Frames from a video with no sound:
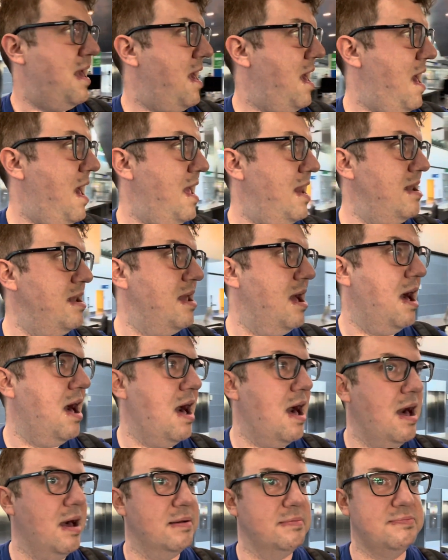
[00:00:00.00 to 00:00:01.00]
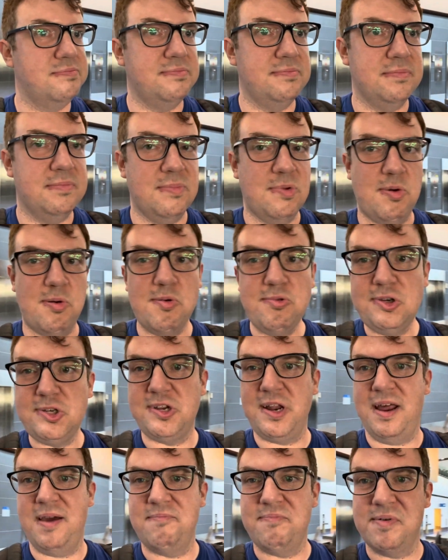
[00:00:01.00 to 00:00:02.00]
And uh, who
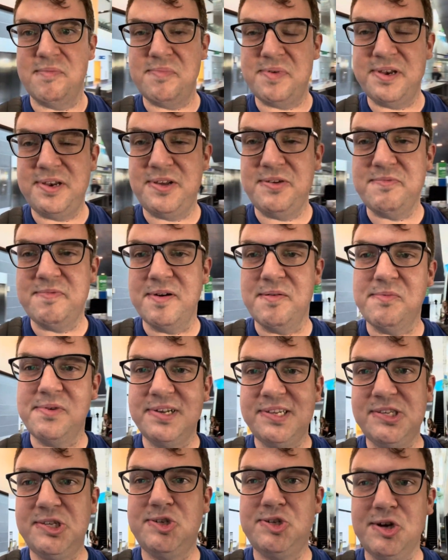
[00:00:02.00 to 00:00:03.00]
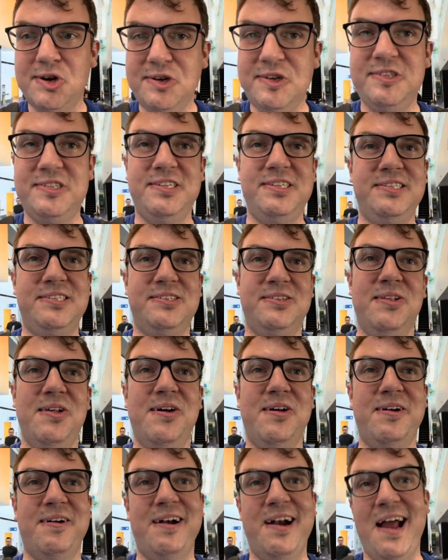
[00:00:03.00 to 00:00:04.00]
should I bump into but one Sergeant Slaughter?